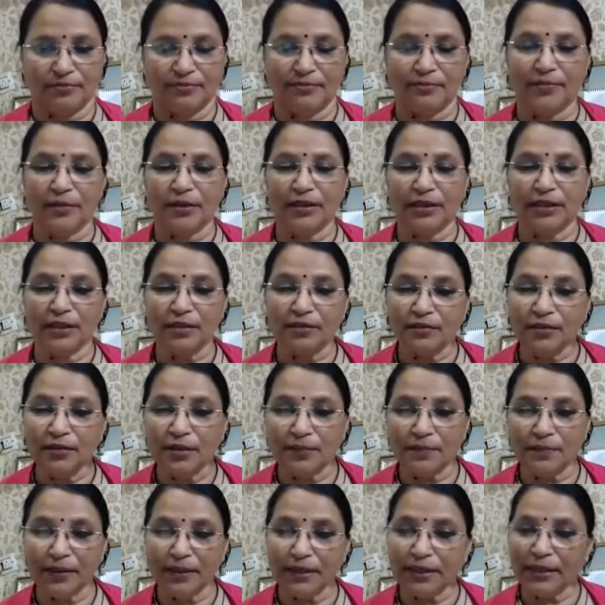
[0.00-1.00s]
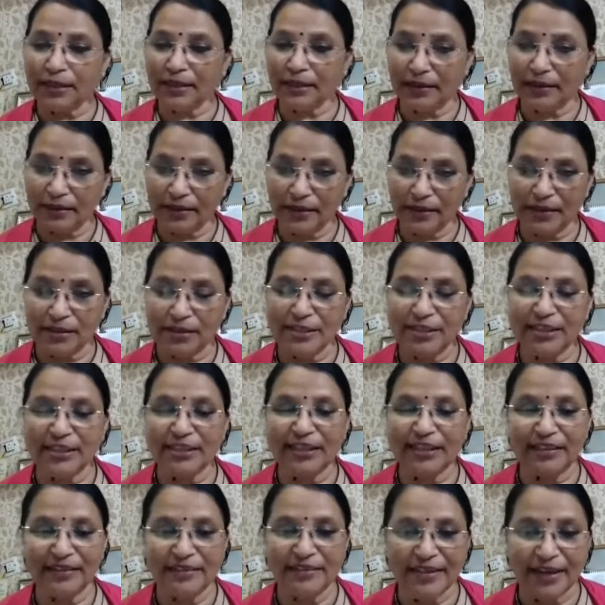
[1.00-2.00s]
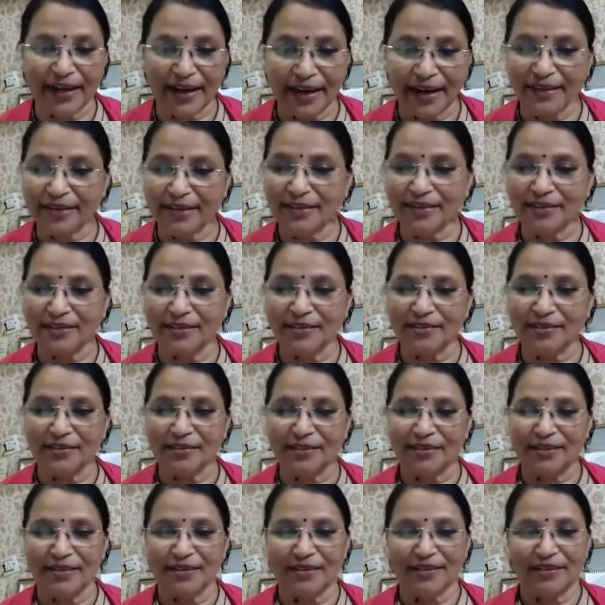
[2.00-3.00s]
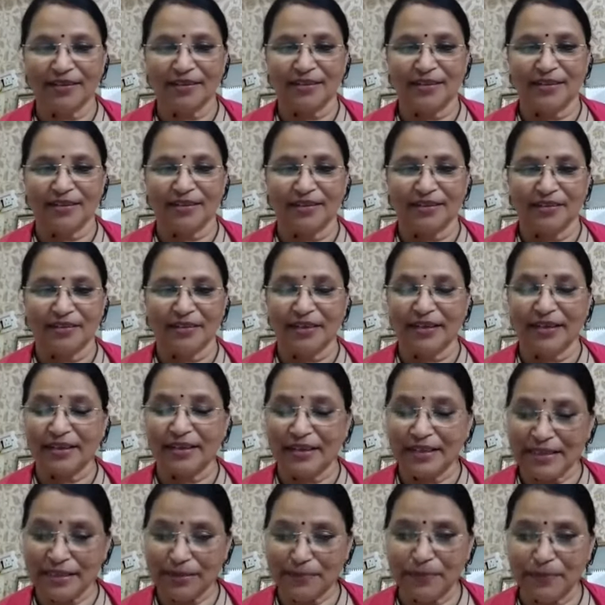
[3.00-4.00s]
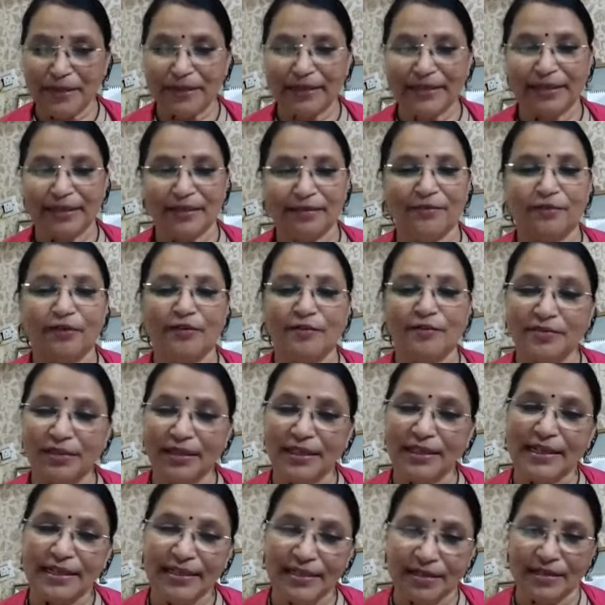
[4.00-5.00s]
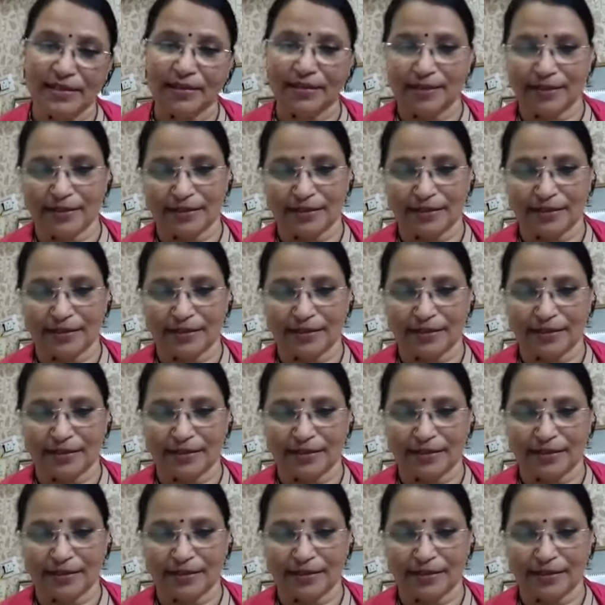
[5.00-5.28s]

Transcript: but you will be indulging in that irrespective of the result.